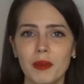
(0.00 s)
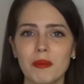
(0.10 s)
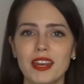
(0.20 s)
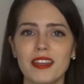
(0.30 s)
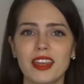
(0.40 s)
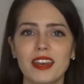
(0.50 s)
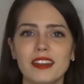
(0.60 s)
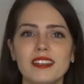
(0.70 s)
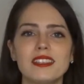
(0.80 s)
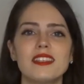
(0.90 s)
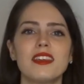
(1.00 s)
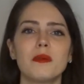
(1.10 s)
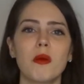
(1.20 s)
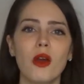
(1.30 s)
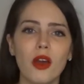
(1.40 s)
meaning that it is the
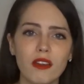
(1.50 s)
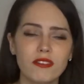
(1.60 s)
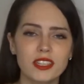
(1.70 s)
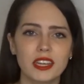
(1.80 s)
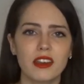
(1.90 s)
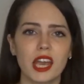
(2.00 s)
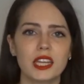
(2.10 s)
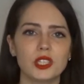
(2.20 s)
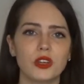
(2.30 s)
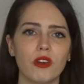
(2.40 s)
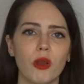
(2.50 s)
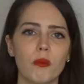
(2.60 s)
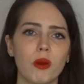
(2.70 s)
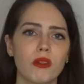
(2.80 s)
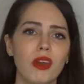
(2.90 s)
perfect area to grow
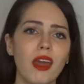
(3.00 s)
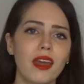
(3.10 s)
both